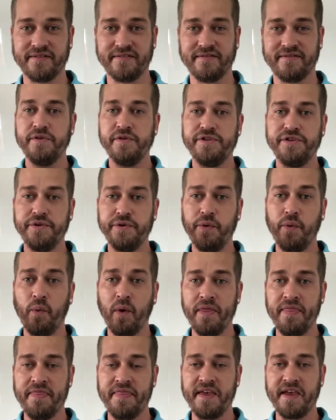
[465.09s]
If you do
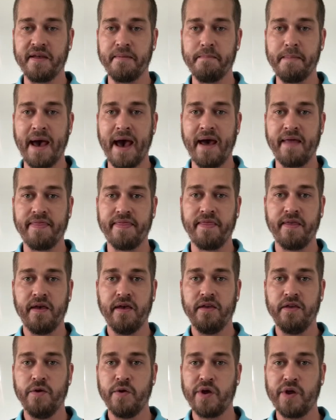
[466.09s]
one thing in math,
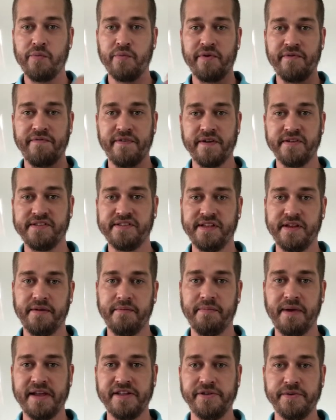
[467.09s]
you can reverse
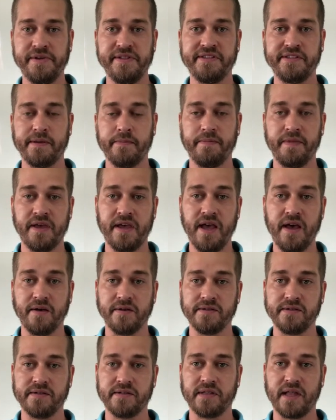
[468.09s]
it by doing something
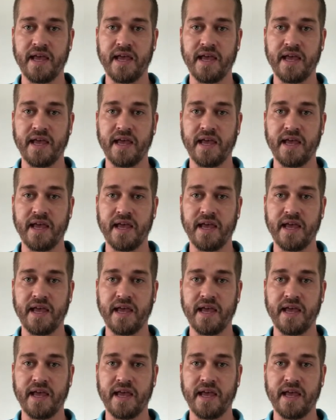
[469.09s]
else.